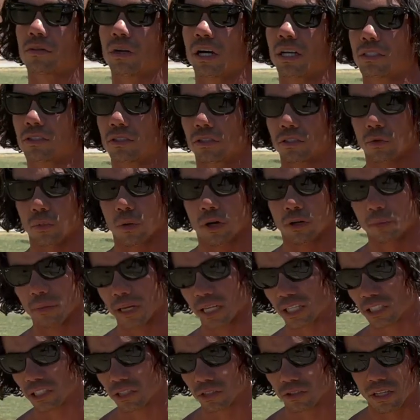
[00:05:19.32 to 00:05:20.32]
right? So you want to
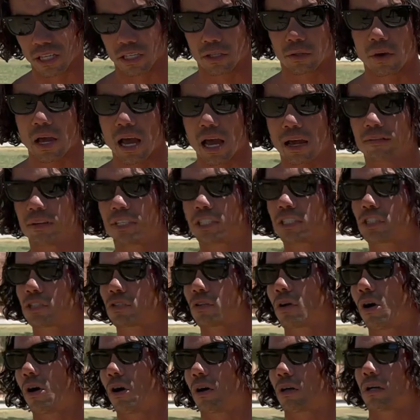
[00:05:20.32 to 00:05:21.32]
make sure that you have a
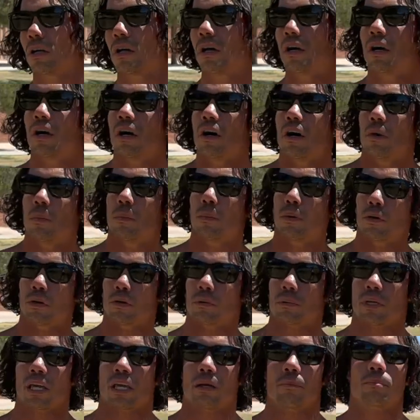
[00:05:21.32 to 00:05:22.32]
strong pull
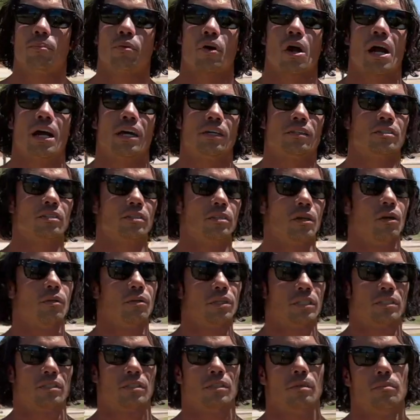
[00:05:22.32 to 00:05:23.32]
game prior to going
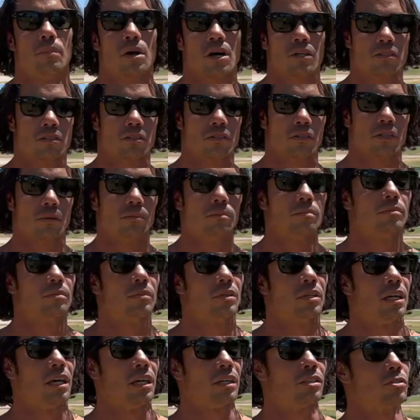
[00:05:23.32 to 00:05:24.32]
into the muscle up.
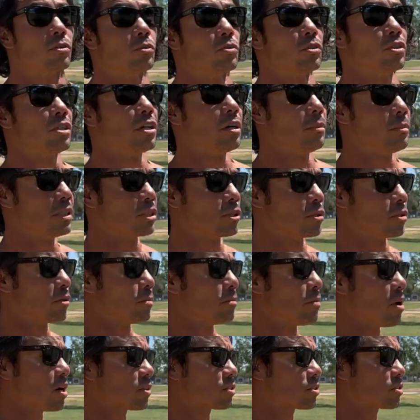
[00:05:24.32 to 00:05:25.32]
Okay, so when you come into the
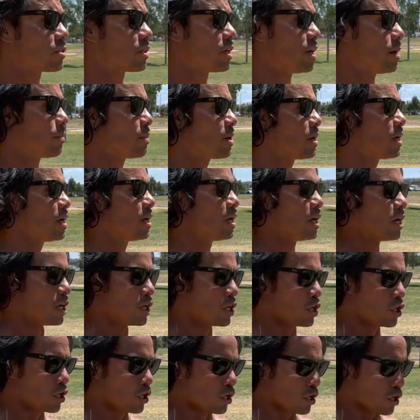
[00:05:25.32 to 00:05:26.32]
muscle up,
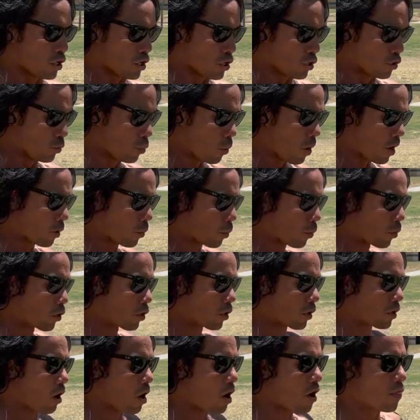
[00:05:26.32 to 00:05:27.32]
you want to
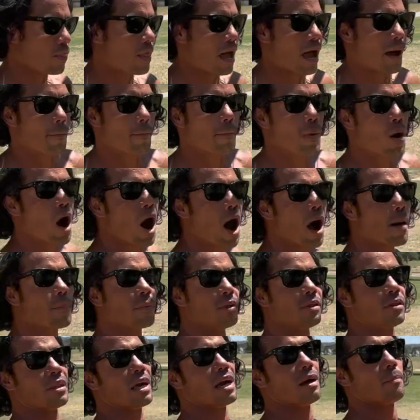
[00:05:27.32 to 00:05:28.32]
work on that
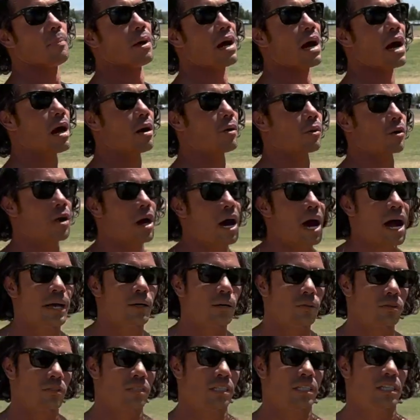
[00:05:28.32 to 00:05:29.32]
pop and that power. I
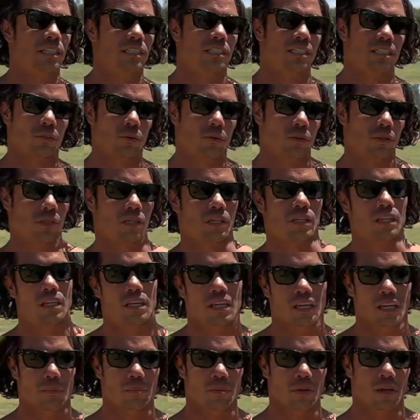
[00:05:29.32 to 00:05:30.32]
don't teach it with a
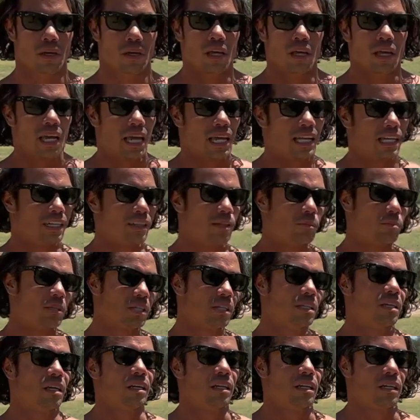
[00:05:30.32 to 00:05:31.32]
kip, and in the
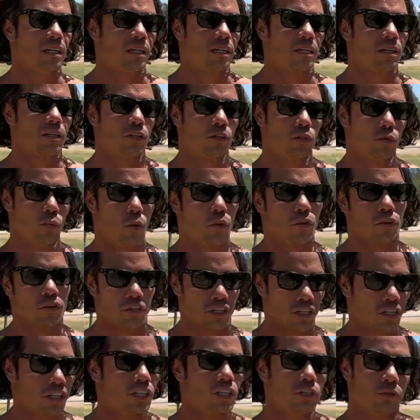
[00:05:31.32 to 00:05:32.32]
beginning, you're
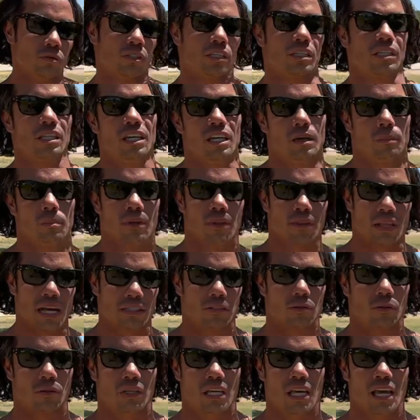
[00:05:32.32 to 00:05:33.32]
going to use a kip, and
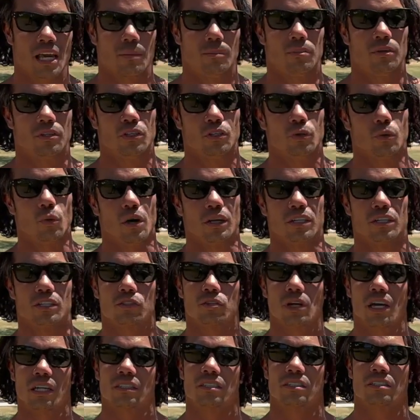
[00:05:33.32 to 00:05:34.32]
that's okay, but you want to
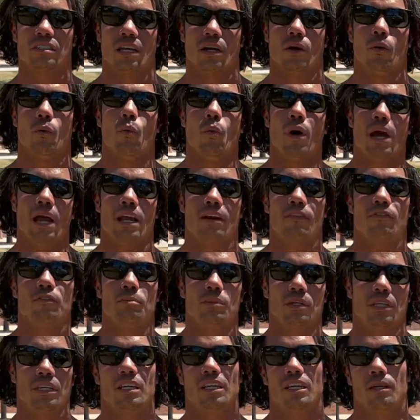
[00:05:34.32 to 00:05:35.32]
try to stay away from
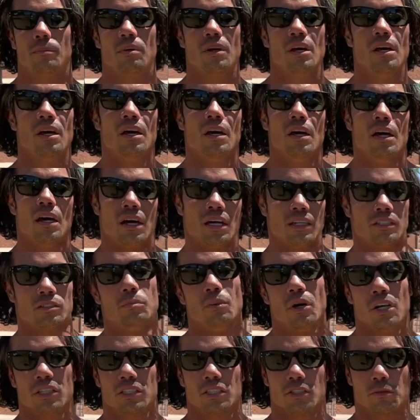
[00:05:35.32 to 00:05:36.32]
the kip as
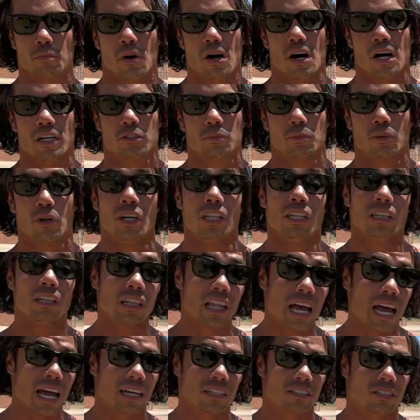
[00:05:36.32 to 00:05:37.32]
much as possible,
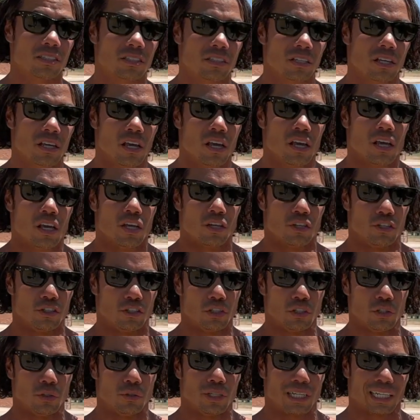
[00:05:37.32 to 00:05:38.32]
unless you're
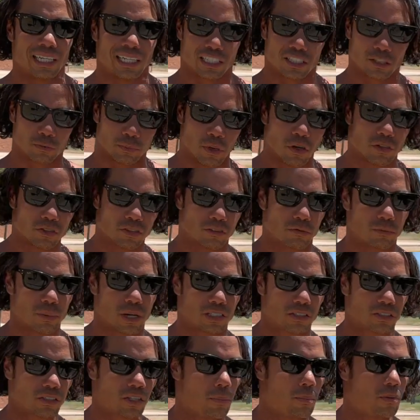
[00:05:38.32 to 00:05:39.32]
doing an explosive
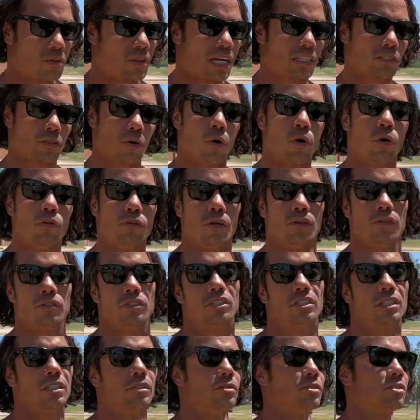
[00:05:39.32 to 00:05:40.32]
muscle up, and that's a whole nother
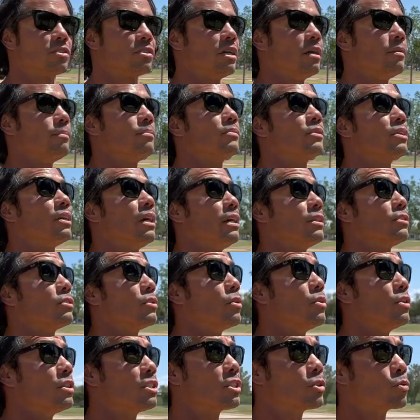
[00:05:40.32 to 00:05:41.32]
skill set. Okay, so
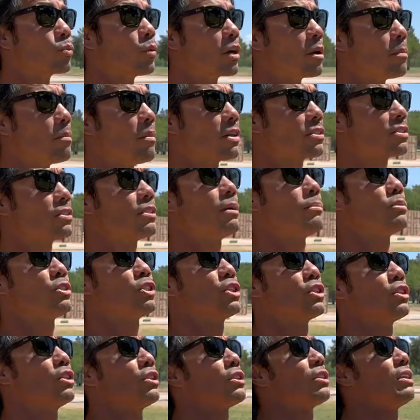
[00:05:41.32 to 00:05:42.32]
this is what a muscle up
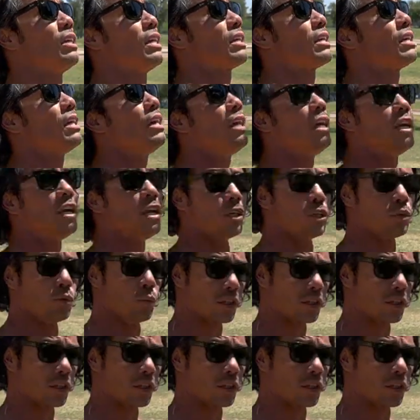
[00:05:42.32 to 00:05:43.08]
should look like. You